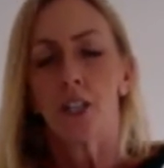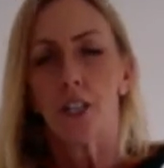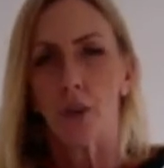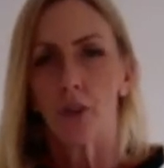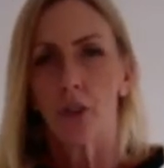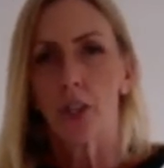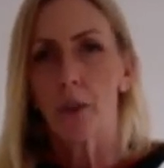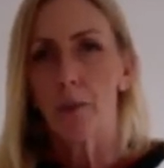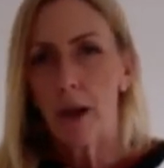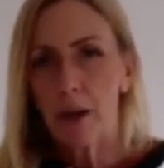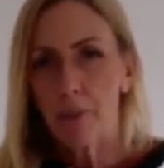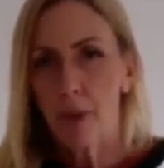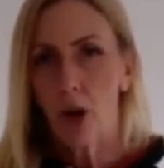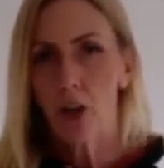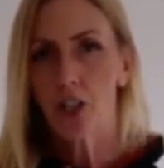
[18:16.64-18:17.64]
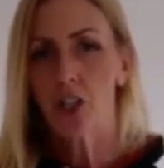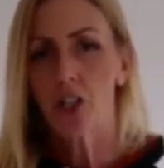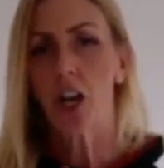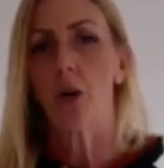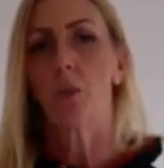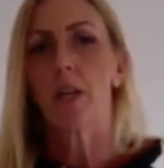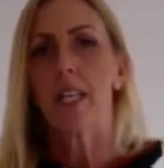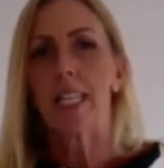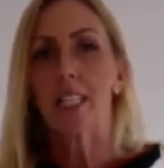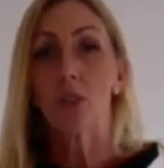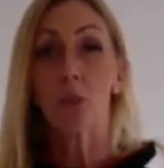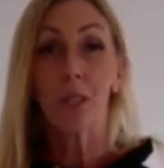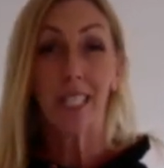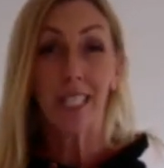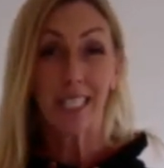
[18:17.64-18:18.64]
So good and bad posture, we need
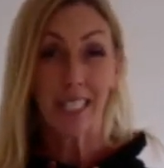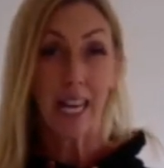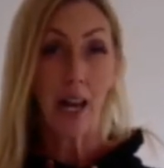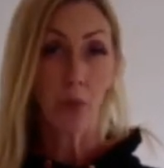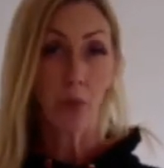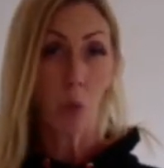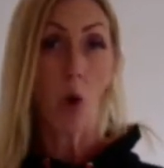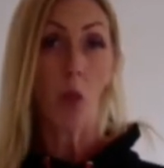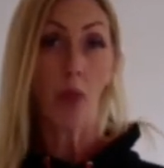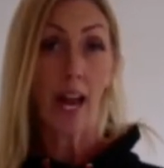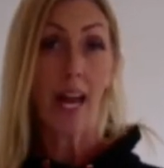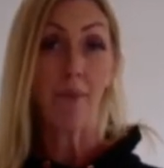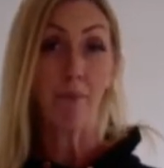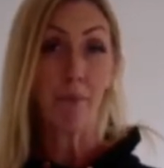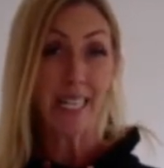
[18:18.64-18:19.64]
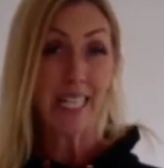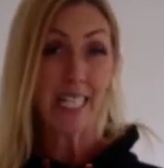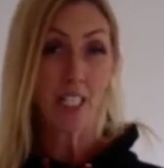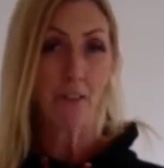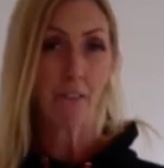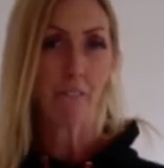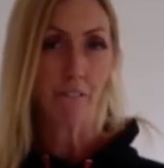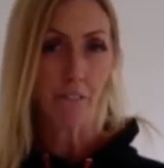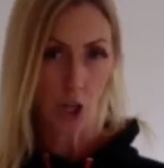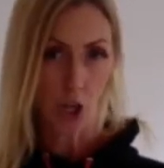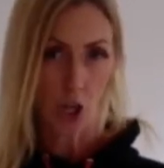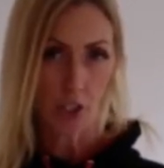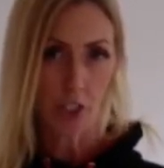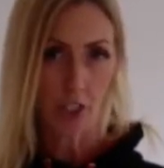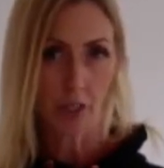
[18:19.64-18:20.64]
to understand what that means
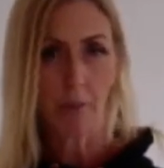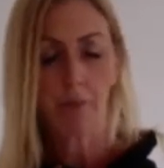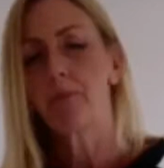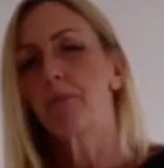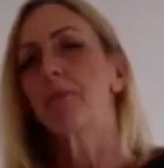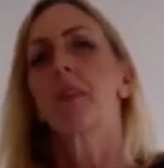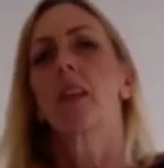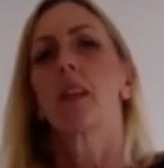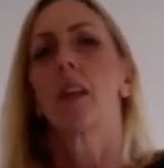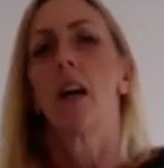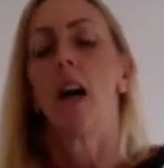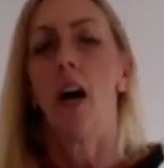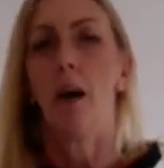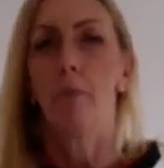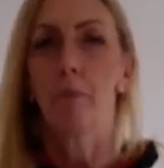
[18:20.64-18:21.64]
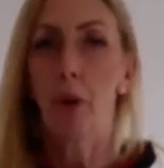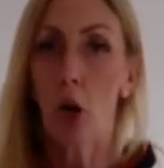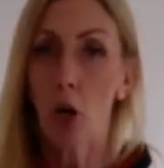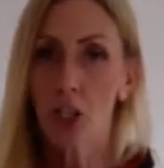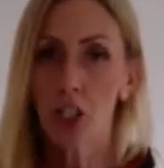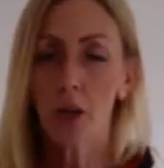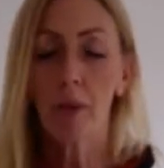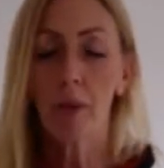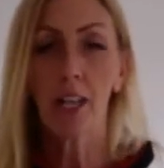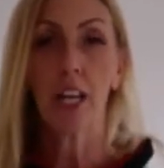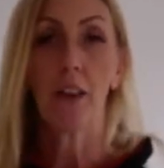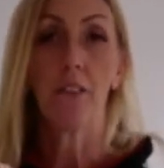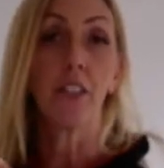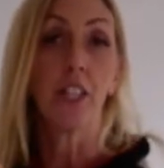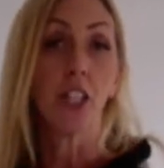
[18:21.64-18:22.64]
first. Posture by
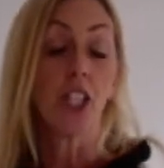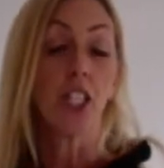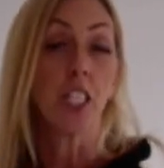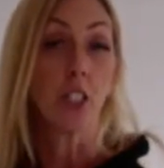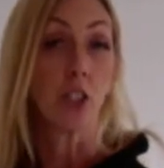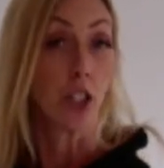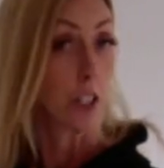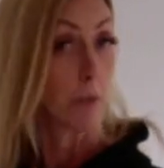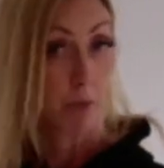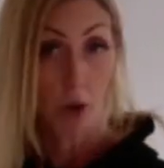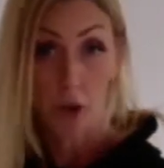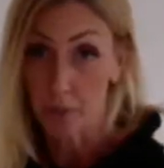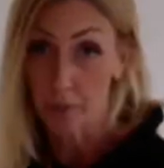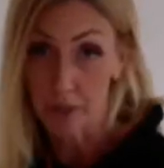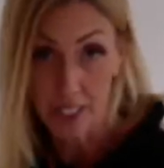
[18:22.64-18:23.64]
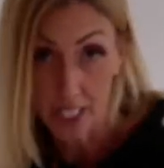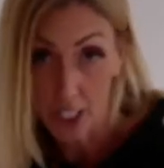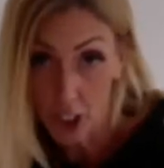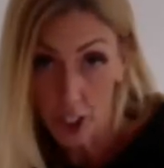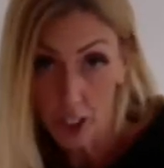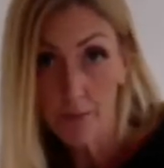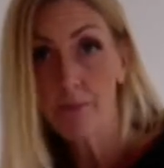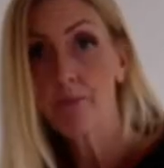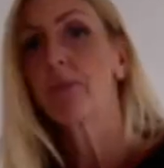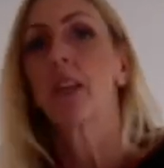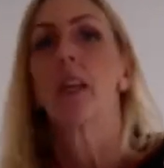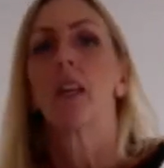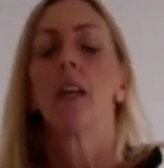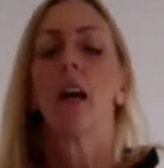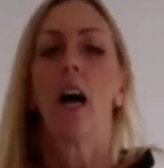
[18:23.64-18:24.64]
definition is just a body position.
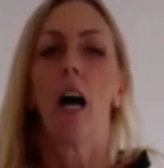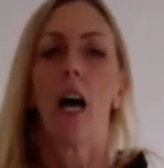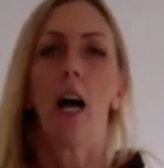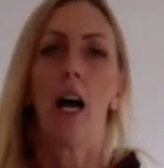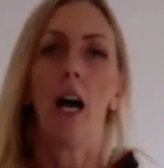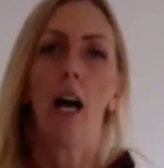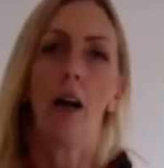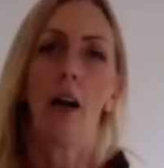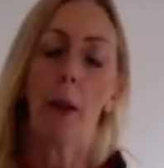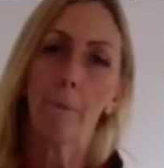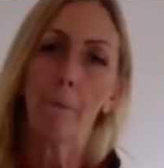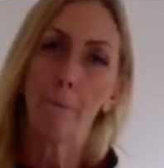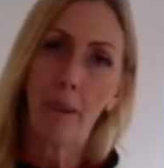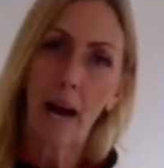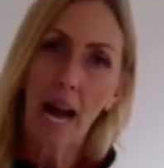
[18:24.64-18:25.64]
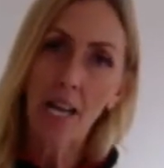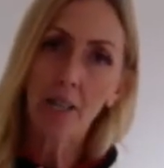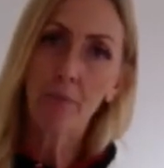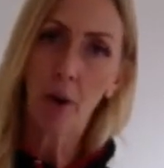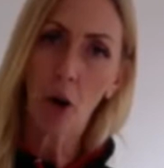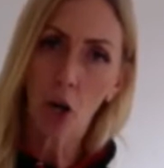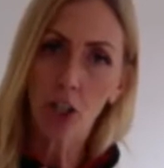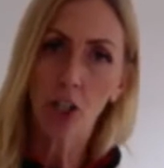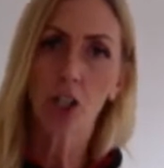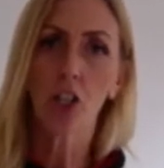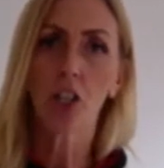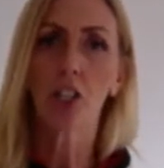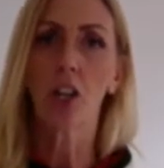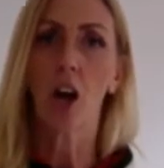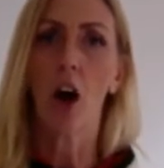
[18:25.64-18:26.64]
Bad
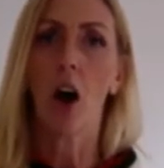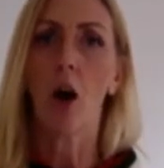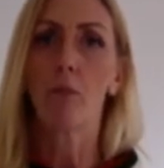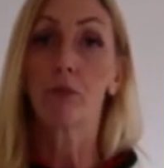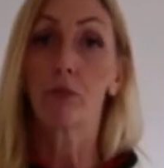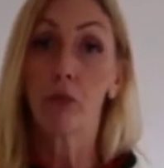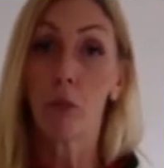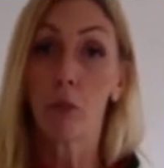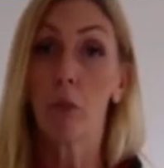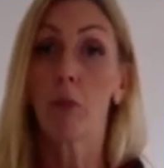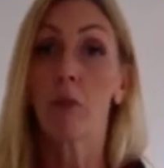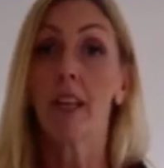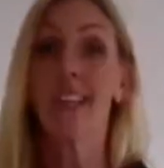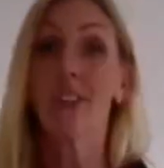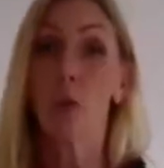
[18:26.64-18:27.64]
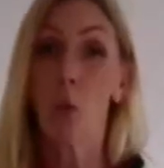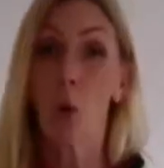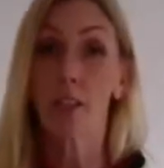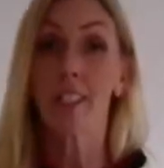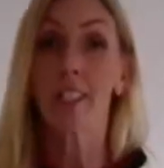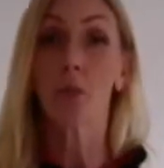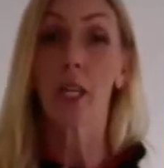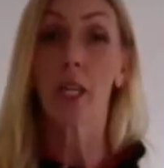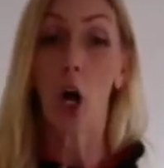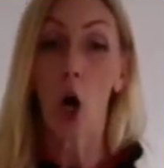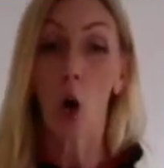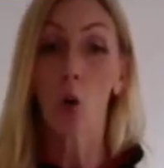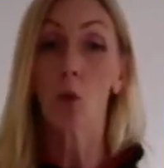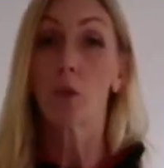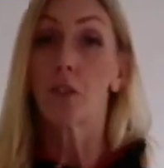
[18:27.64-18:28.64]
postures are probably the ones we
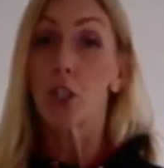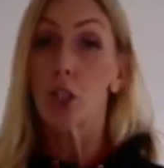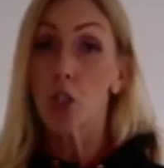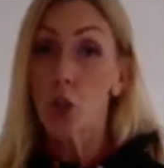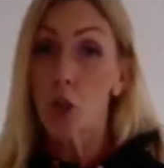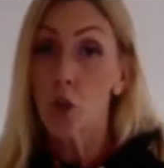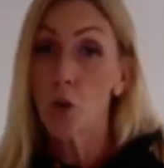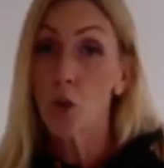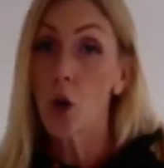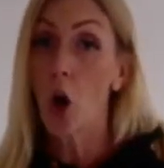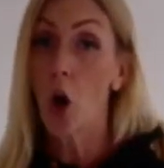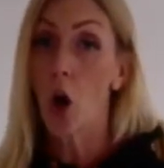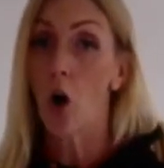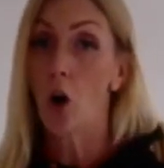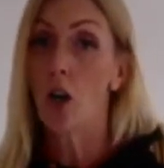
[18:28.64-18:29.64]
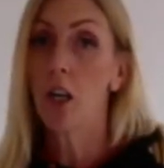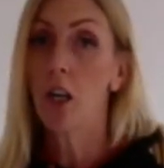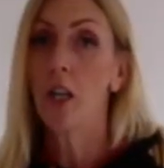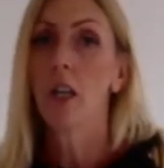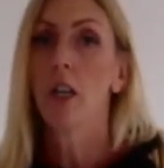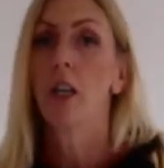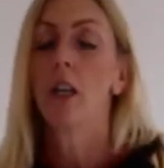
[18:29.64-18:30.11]
hold for too long,